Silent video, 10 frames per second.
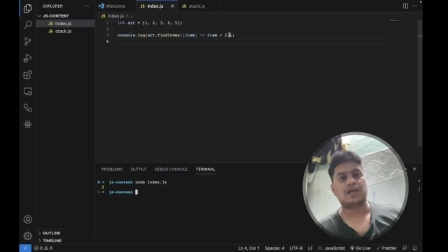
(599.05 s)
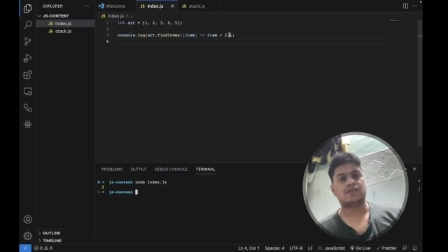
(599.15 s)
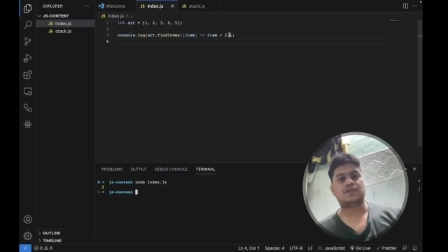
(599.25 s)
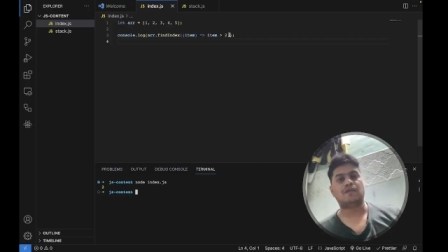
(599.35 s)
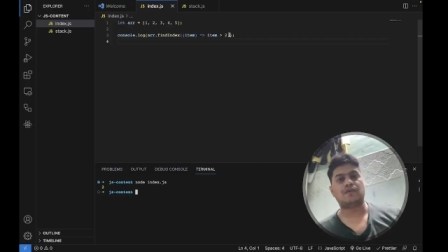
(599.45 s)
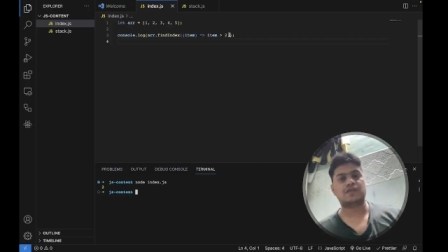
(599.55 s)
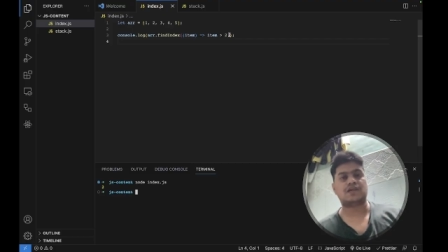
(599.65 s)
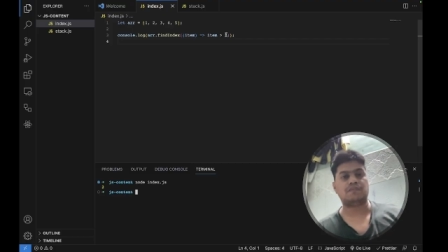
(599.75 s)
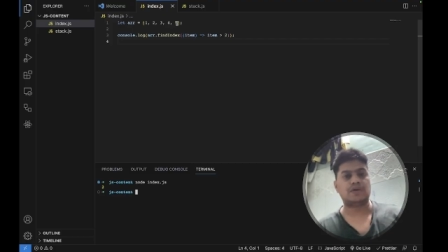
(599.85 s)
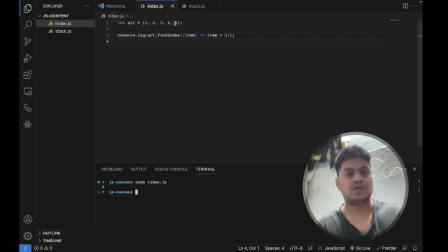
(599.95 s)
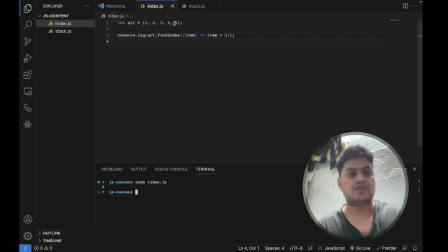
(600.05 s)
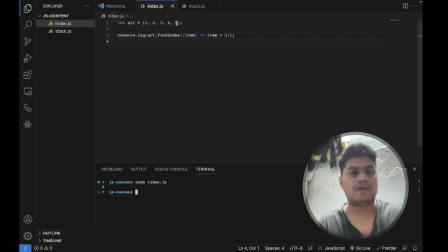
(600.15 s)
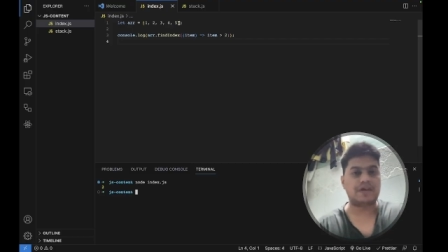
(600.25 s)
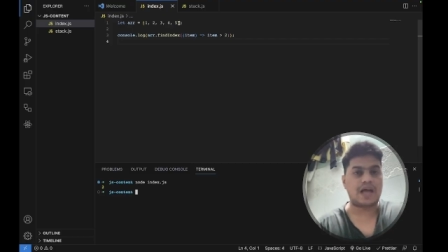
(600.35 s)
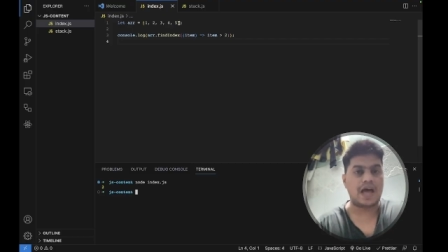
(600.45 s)
say for example you
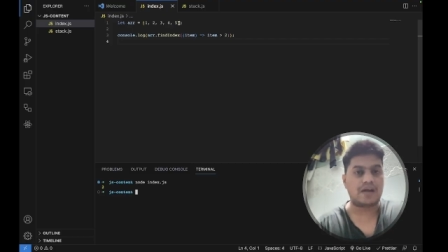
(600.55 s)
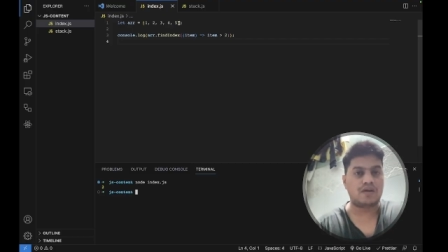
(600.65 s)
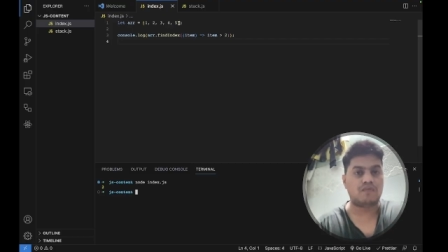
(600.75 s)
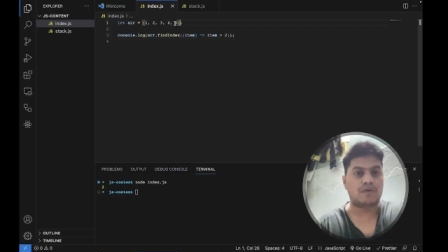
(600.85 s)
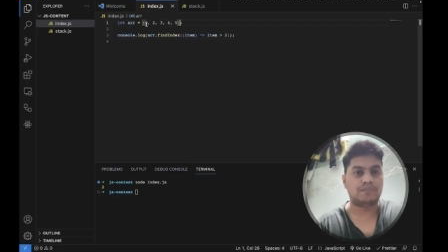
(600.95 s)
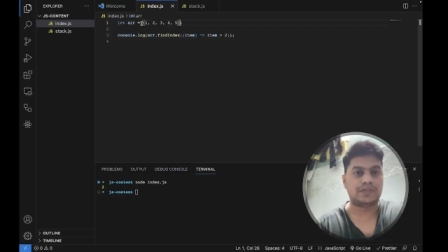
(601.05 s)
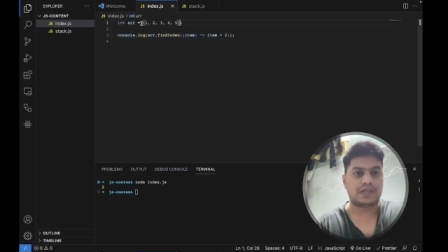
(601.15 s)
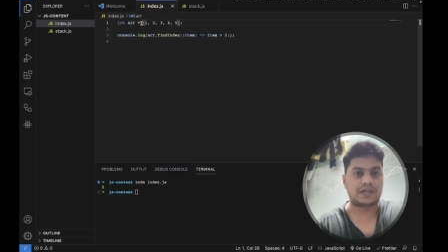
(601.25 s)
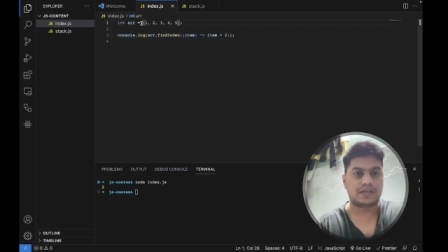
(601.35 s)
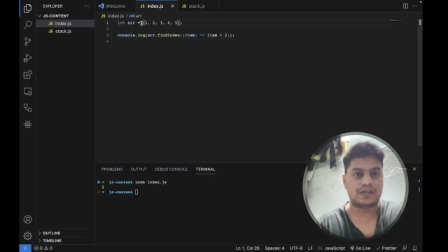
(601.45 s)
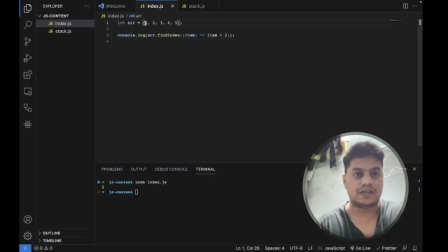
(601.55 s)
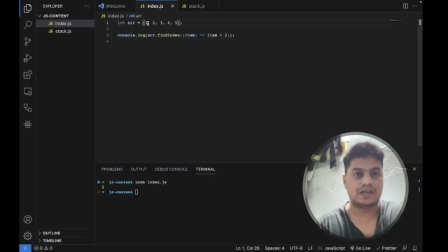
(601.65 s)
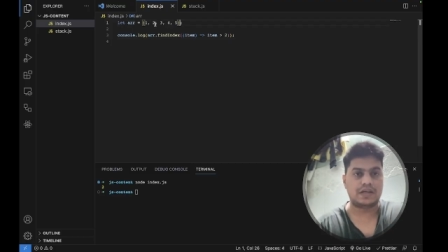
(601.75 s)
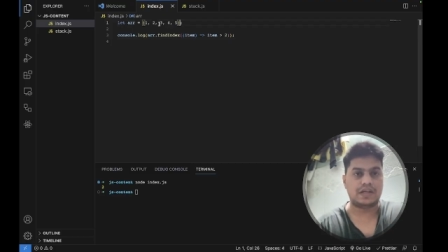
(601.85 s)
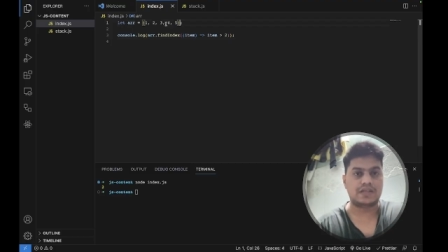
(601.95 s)
have an array of object,
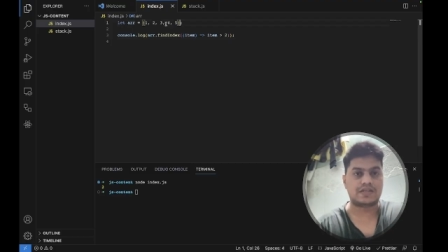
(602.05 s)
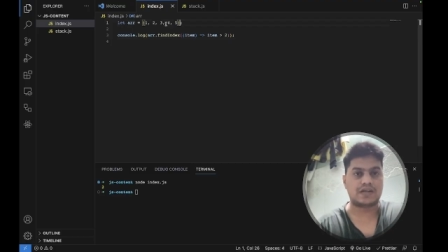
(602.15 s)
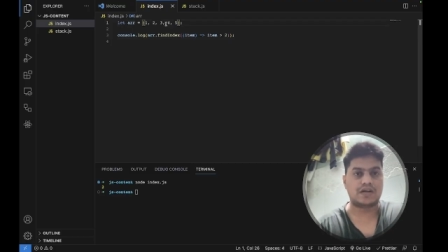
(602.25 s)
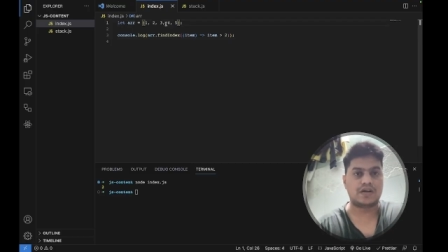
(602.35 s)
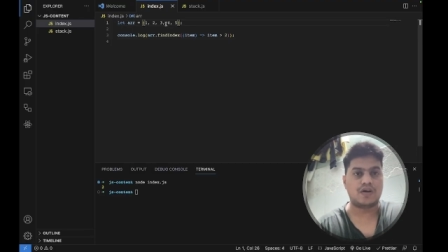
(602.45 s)
right? Instead